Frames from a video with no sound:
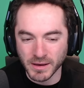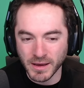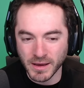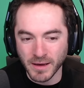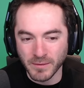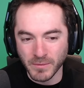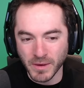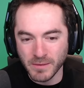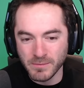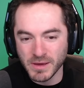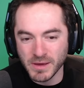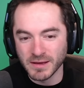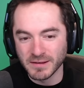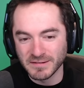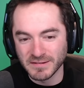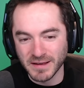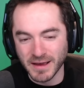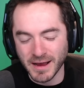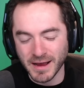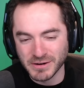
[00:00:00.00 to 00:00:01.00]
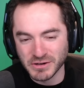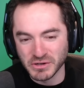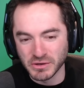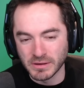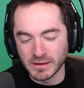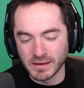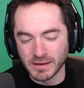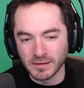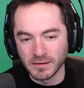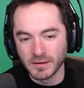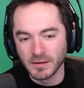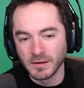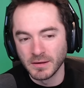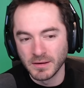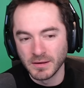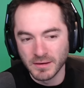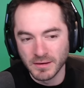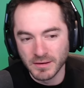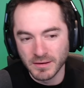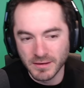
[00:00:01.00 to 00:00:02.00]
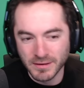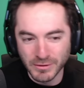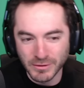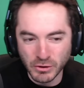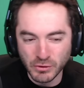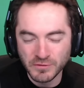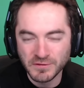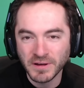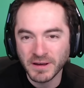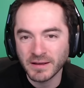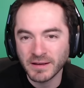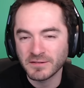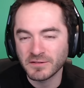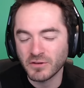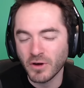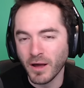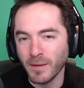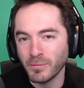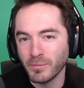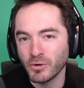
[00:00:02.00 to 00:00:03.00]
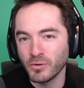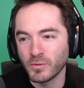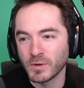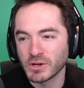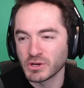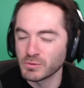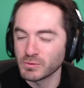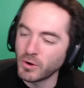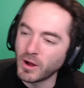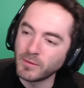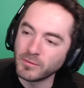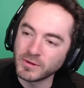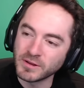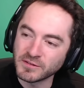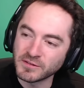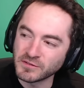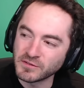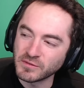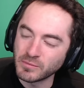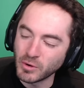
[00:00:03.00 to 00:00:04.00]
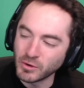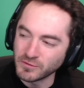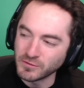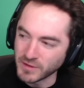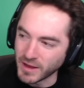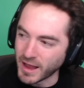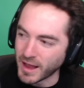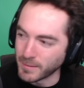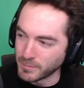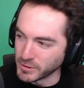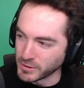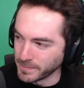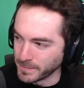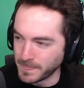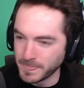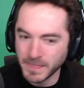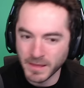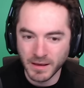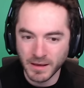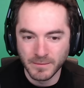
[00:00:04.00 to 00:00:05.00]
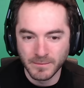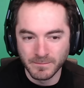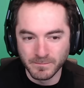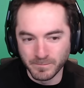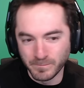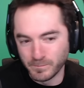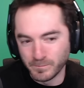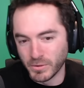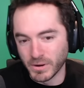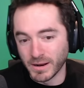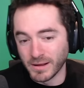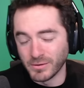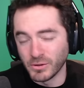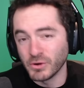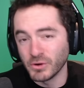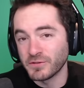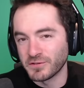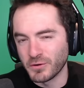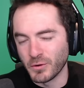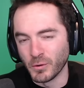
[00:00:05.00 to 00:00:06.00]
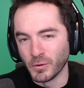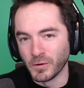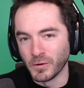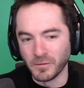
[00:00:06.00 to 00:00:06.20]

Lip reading: yeah, maybe it's actually losing its copper, which probably isn't supposed to happen. But it looks cool.